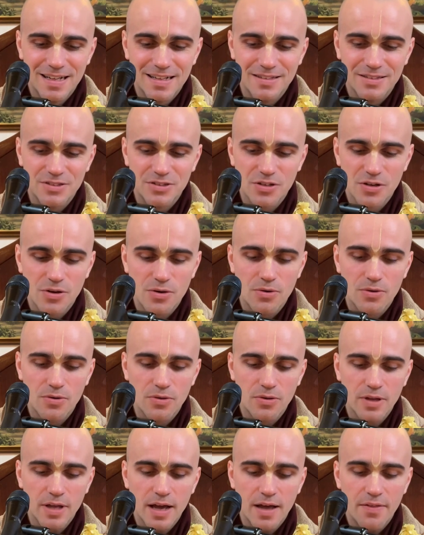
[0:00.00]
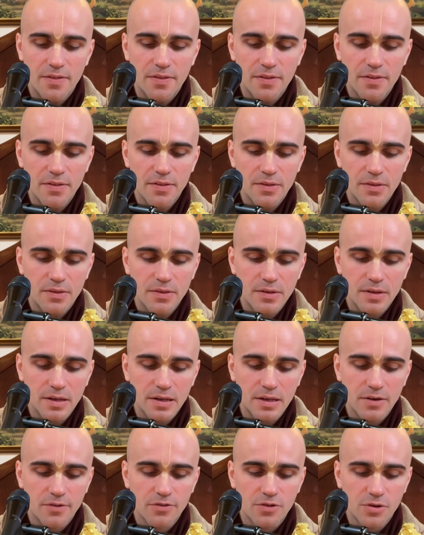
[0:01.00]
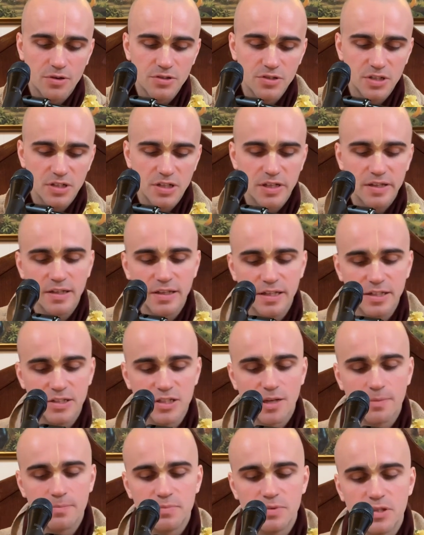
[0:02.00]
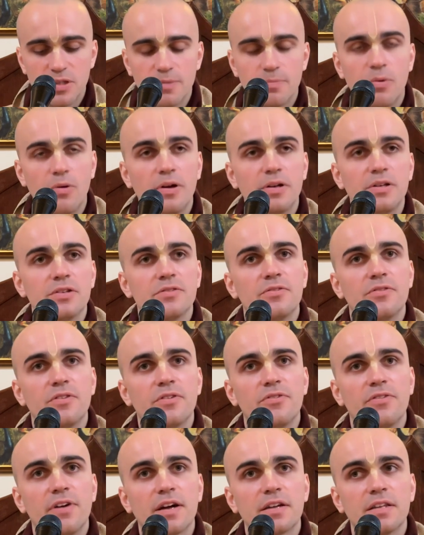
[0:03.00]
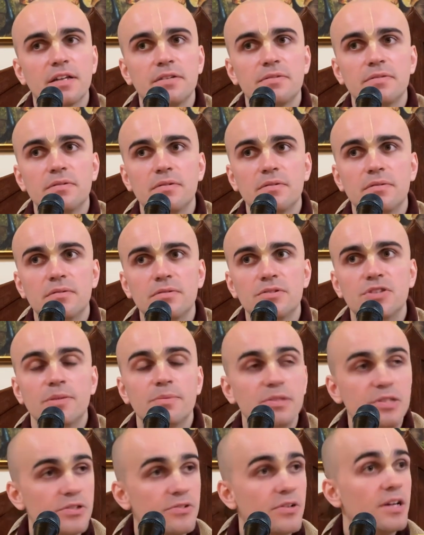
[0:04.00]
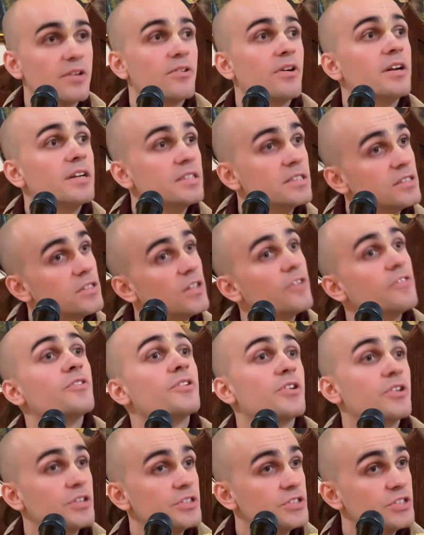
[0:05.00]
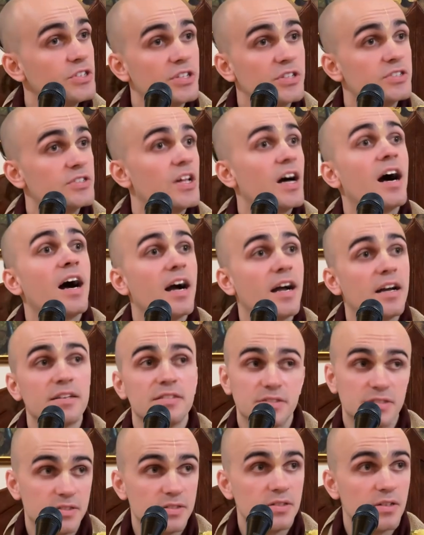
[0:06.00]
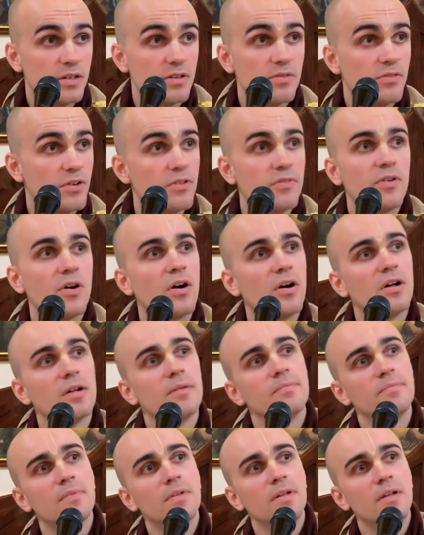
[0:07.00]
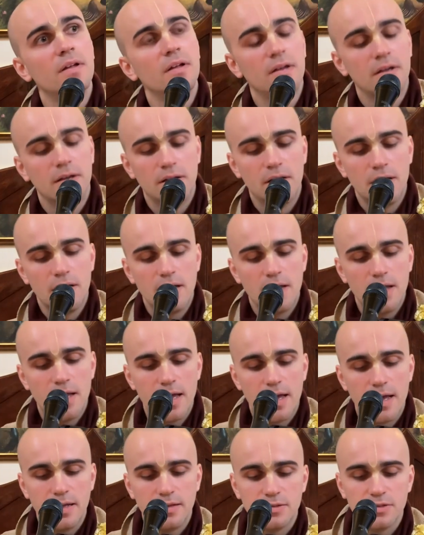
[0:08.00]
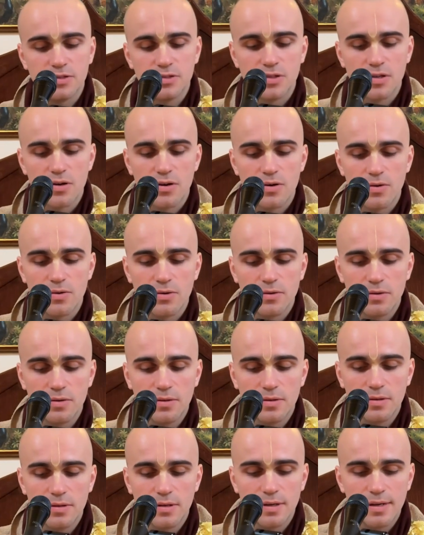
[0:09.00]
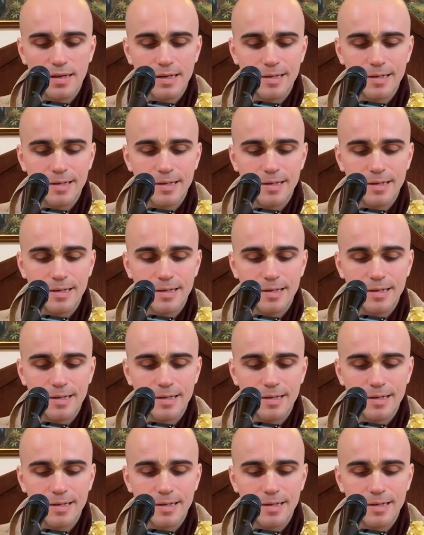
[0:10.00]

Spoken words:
so, yeah, of course it leads up to the point of the fact that Srimati Radharani's love for Krishna is the highest of all. And so